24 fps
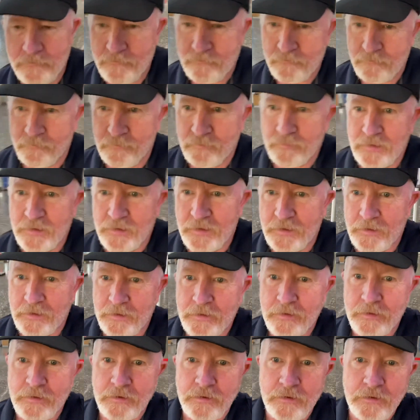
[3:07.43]
to stay
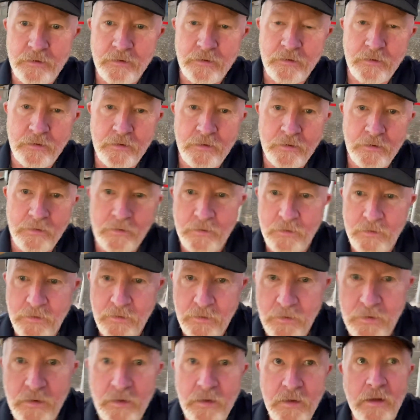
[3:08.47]
home or in
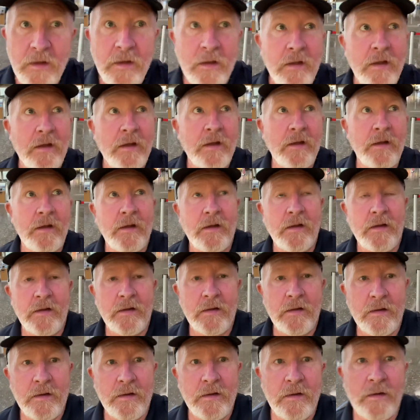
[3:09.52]
their hotel room
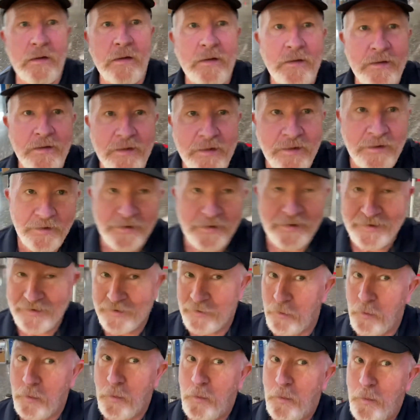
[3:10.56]
for
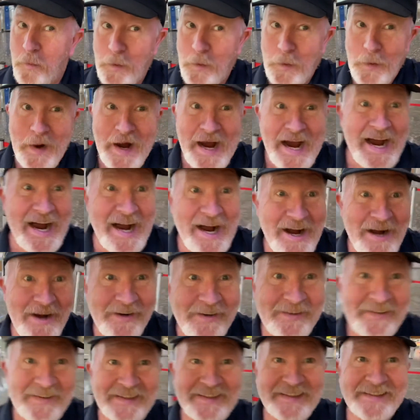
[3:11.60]
14 days
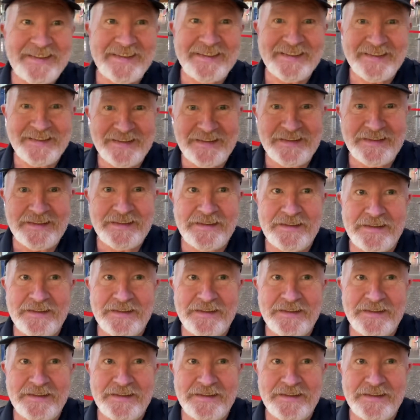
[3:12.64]
after arrival.